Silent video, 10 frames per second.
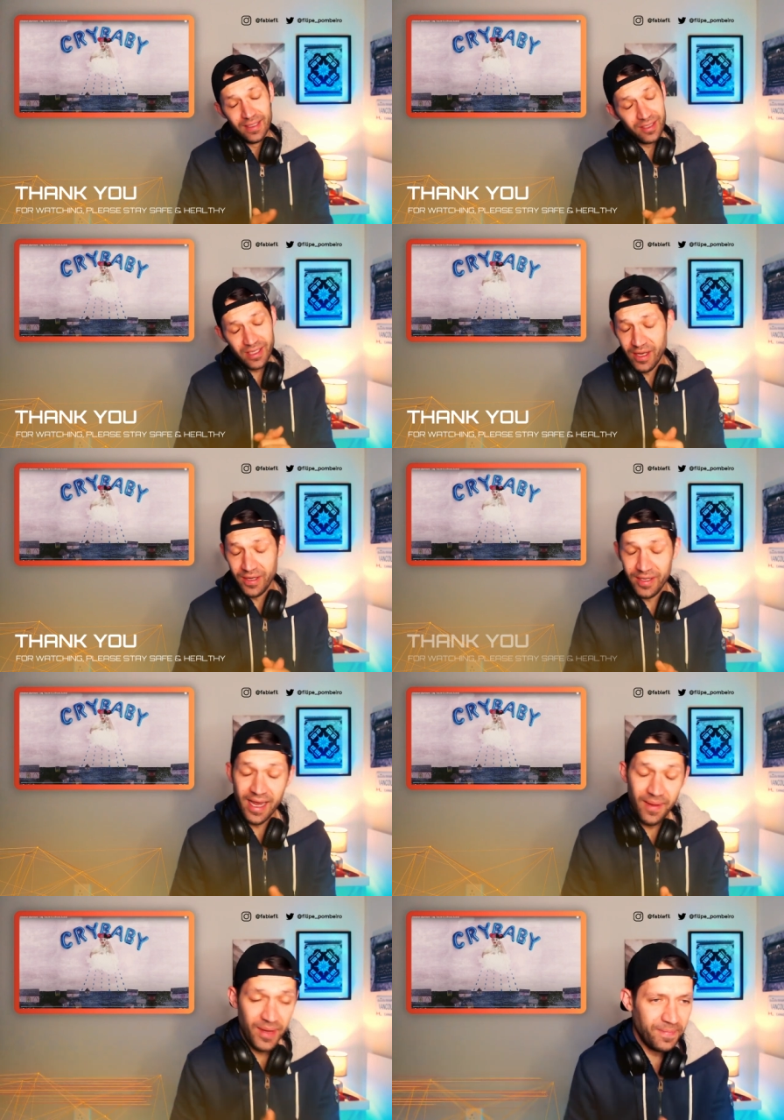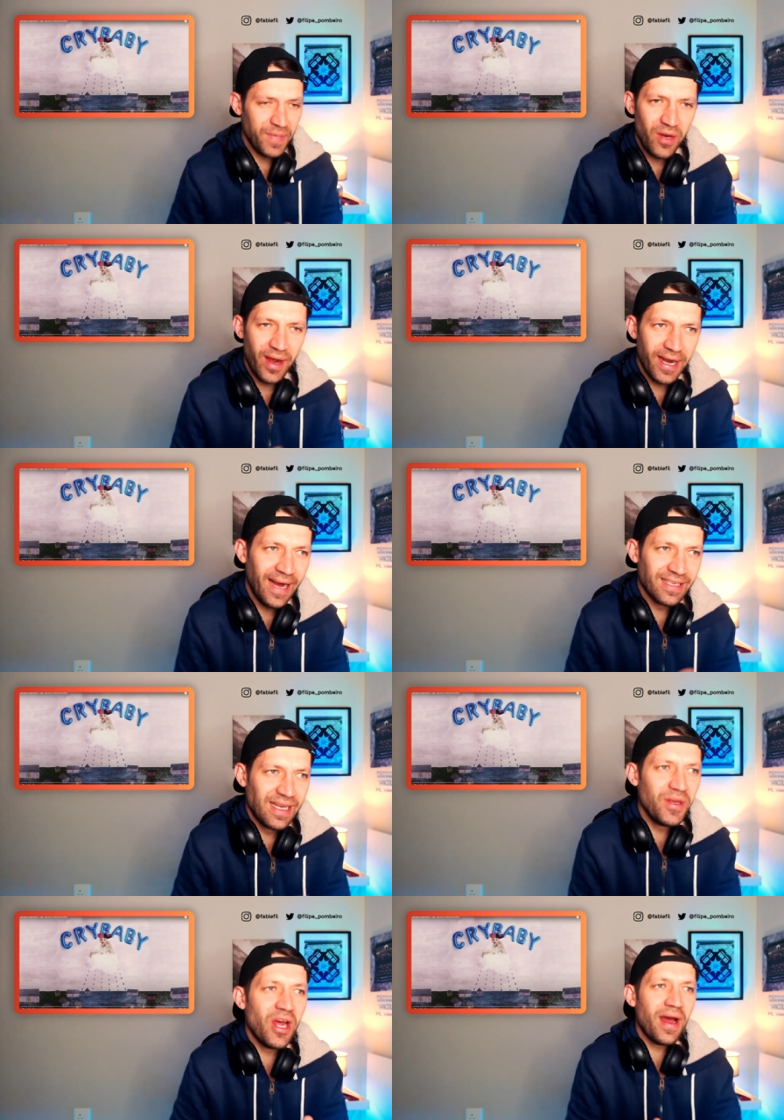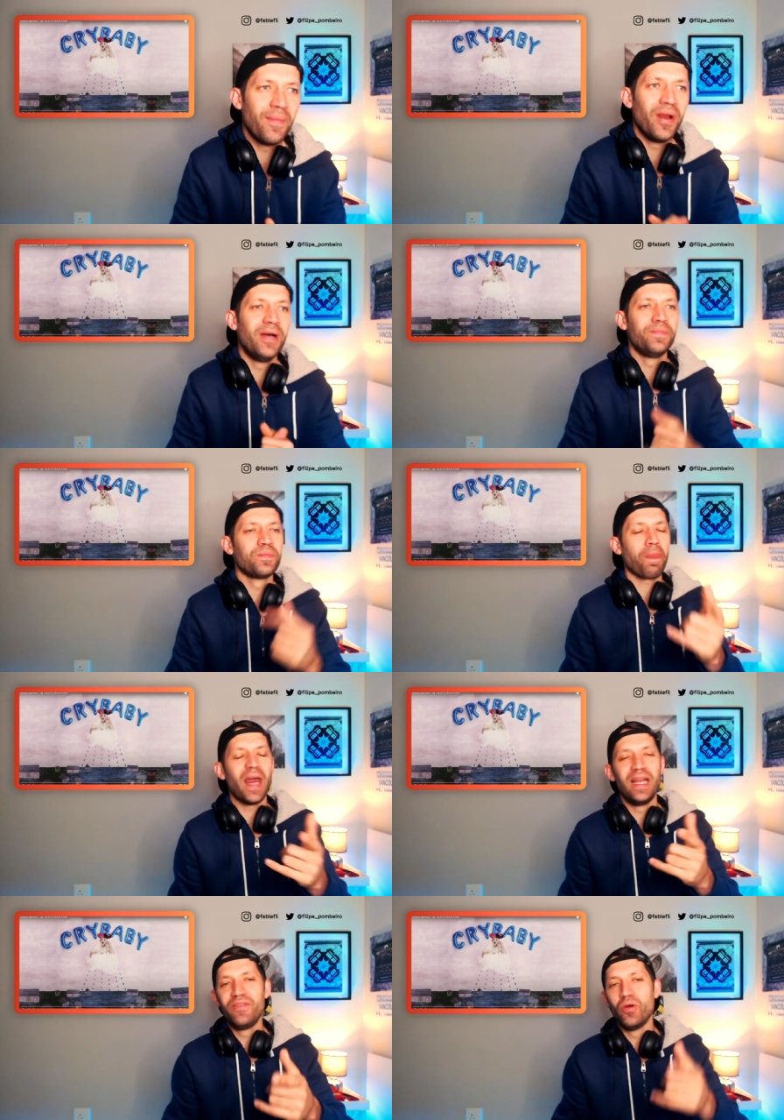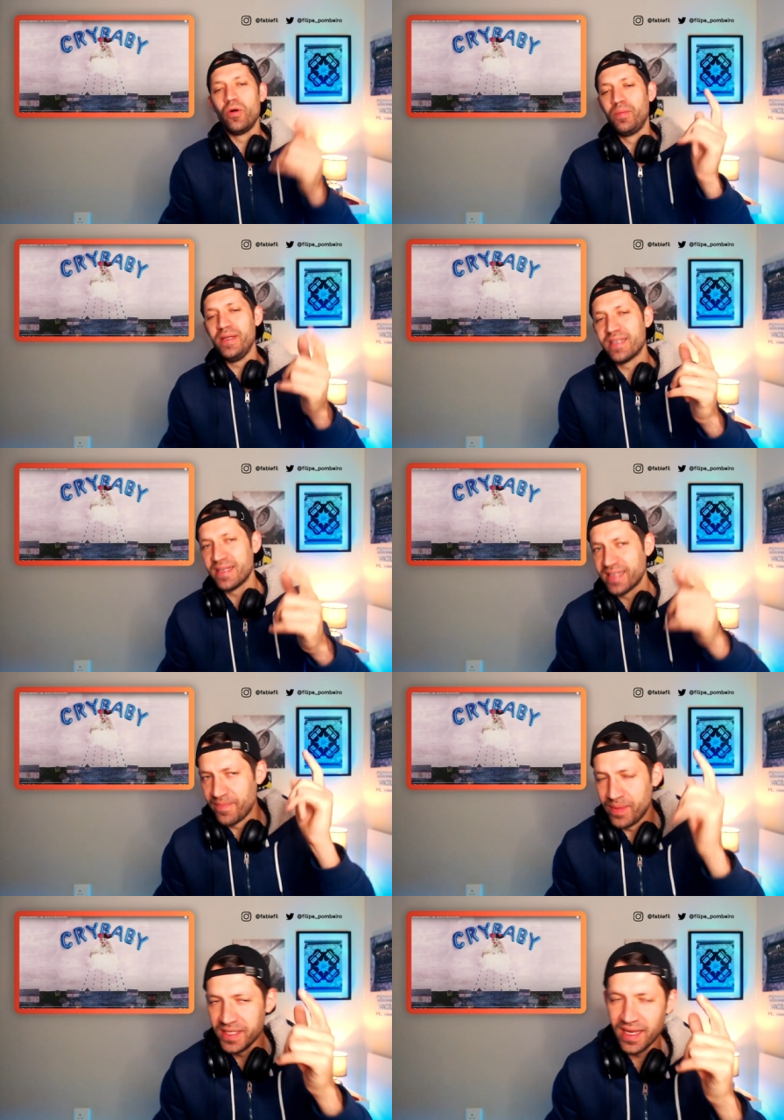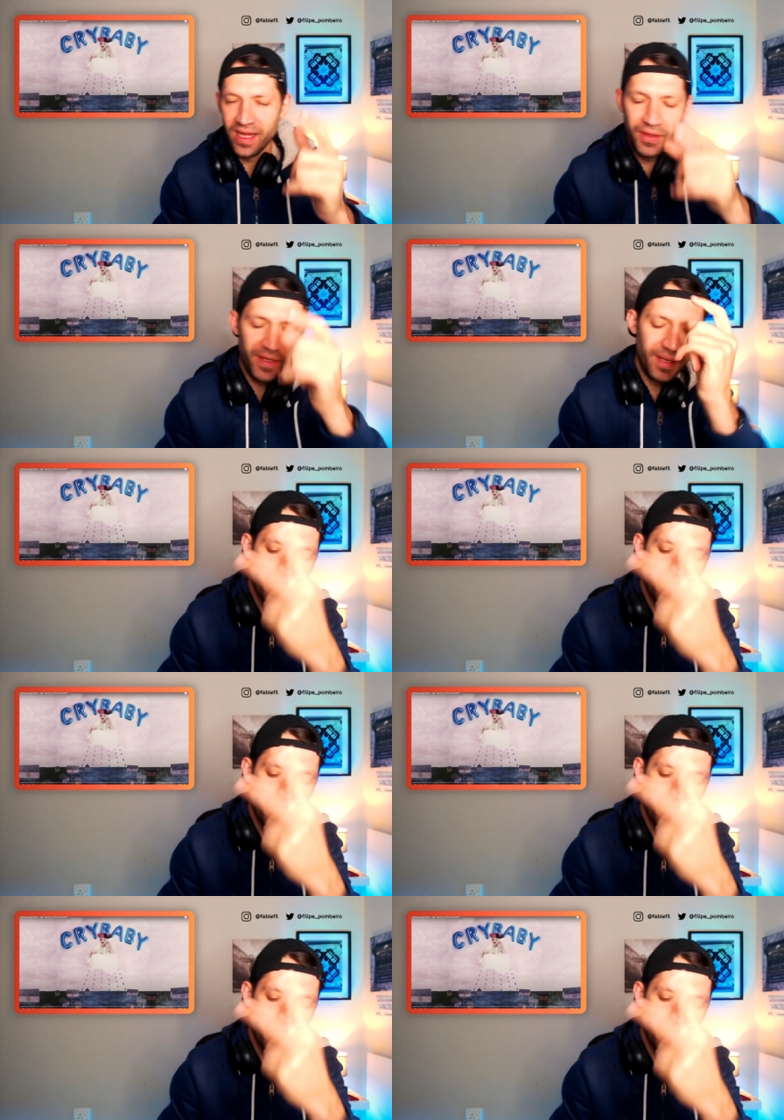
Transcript: So yeah, man. Anyway, guys, let me know down below. I love you all. Please stay safe. Please stay healthy.